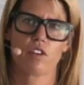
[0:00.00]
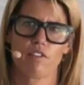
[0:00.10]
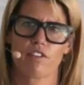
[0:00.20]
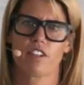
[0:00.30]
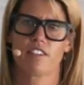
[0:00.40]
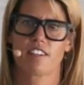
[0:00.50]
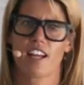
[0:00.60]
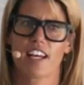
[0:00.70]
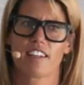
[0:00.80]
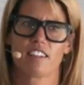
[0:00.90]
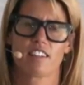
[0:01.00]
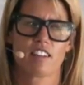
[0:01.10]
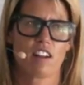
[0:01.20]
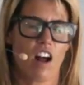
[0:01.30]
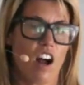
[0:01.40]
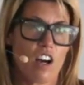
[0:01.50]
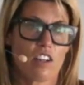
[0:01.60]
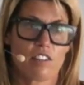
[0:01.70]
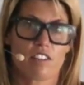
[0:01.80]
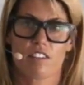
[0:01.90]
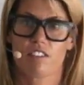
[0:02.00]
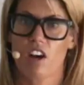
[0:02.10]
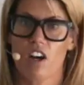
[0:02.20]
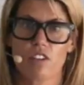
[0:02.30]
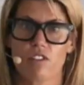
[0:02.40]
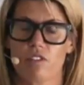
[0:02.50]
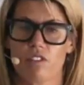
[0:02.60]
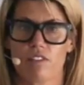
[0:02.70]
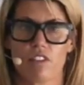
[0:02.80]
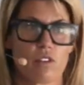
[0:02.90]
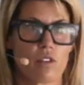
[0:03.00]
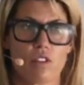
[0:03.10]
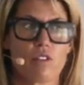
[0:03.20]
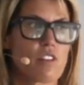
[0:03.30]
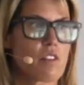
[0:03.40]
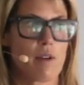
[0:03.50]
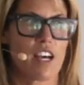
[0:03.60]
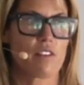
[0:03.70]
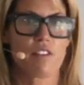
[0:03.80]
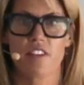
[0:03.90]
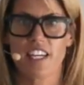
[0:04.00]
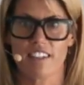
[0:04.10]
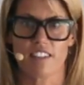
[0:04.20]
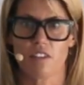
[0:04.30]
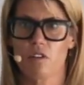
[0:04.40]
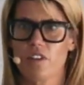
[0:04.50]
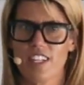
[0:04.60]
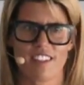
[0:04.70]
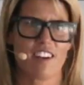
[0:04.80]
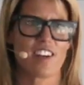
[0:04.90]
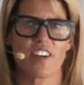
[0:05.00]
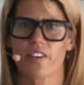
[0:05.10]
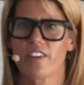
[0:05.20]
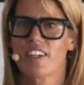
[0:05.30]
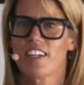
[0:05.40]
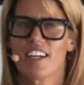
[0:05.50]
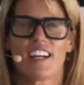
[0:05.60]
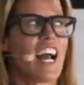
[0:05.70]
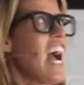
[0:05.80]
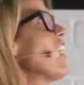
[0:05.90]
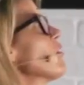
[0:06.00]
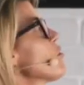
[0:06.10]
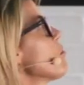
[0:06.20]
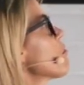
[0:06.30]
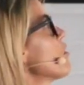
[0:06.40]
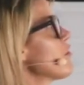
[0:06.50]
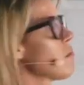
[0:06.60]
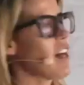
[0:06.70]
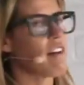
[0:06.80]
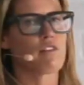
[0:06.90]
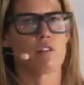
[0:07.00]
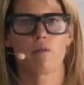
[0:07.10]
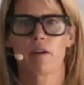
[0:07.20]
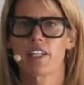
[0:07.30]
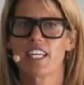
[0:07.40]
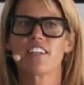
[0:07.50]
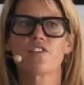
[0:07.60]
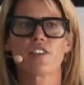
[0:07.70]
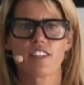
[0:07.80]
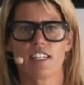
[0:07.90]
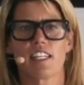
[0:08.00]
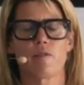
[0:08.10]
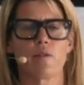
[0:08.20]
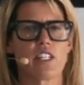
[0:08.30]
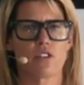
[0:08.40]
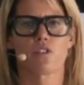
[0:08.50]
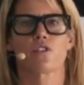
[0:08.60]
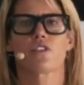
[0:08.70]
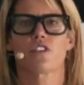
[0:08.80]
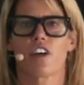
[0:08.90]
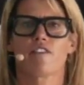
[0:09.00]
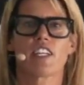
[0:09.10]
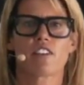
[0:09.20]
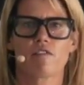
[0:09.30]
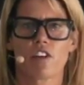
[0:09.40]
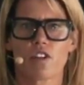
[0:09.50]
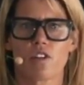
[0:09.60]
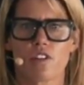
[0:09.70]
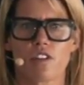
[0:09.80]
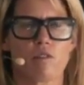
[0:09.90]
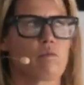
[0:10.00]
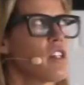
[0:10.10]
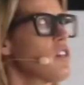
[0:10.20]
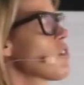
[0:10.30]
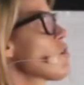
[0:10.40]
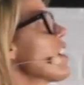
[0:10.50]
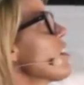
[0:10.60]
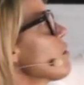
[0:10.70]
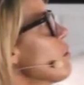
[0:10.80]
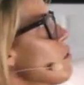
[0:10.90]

of the office and ask your users about things, and not necessarily on how to improve the platform. I mean, interestingly, we do surveys of our users, and we use a great